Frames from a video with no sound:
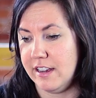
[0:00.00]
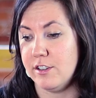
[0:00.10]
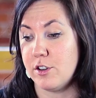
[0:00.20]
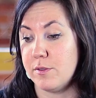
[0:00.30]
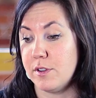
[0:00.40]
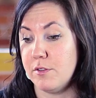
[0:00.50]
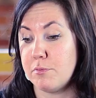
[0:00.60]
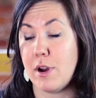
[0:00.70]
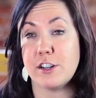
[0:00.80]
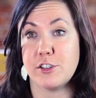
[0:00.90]
in terms of
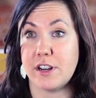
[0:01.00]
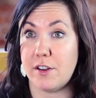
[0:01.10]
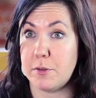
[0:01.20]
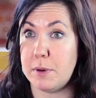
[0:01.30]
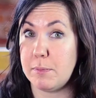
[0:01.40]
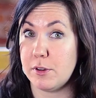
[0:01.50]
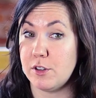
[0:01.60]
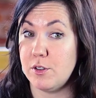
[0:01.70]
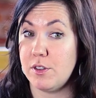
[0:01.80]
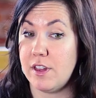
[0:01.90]
pressuring other people to
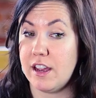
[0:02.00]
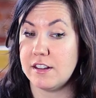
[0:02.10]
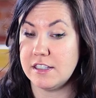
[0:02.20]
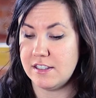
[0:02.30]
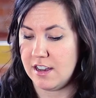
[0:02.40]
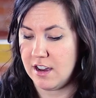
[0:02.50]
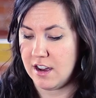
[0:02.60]
do things,